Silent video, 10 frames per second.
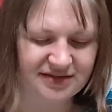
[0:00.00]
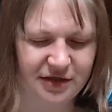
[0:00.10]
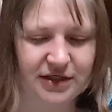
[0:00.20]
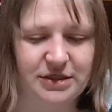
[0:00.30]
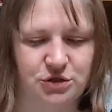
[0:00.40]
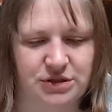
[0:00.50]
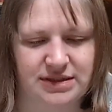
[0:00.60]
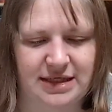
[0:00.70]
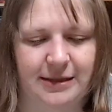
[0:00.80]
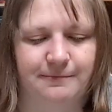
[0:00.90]
very
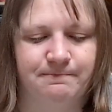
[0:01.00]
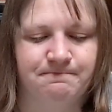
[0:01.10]
interesting.